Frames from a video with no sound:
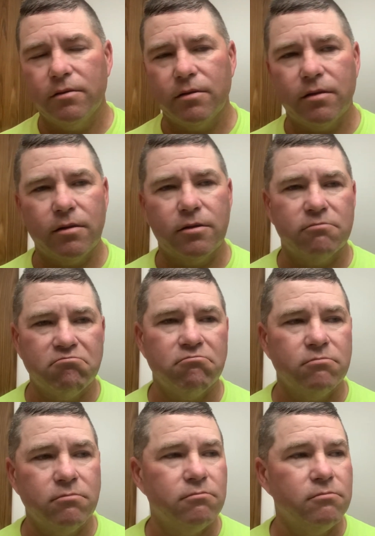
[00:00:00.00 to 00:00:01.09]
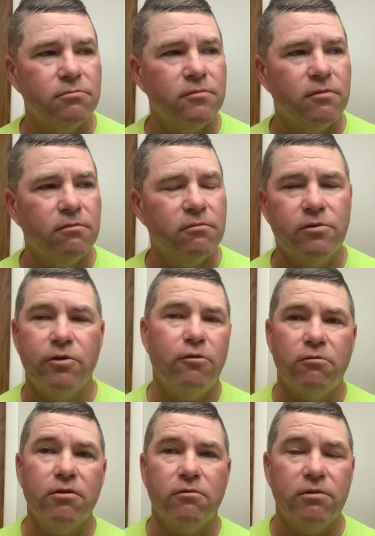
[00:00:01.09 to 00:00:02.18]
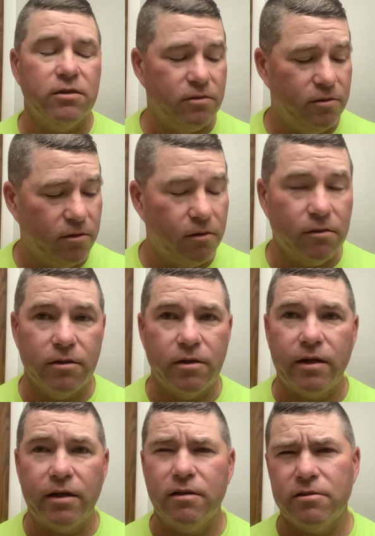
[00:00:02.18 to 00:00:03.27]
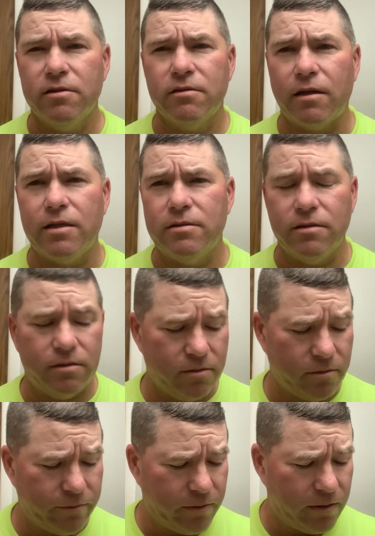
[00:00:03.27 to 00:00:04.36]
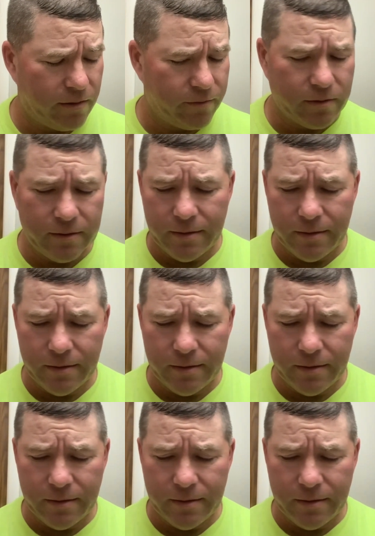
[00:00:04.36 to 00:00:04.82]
No real reasons other than I guess just laziness or whatever.